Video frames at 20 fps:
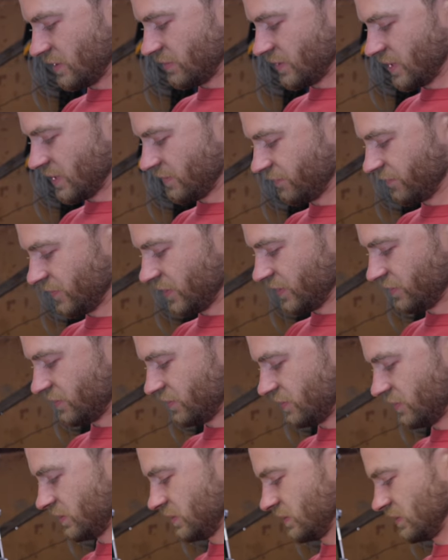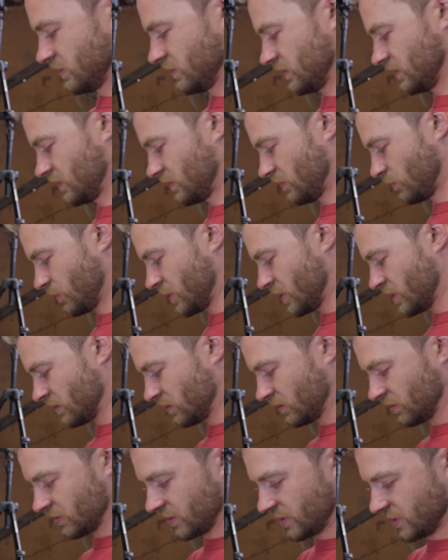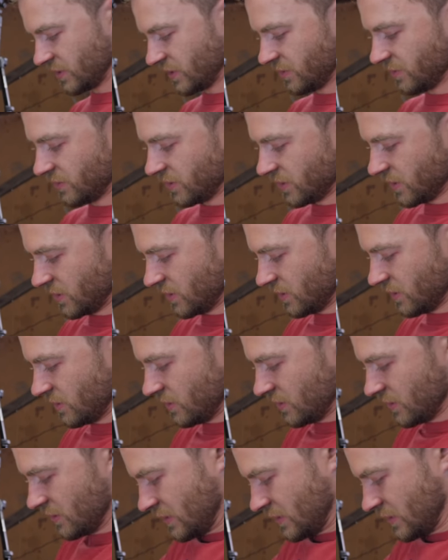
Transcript: how that fits in the wheel, and then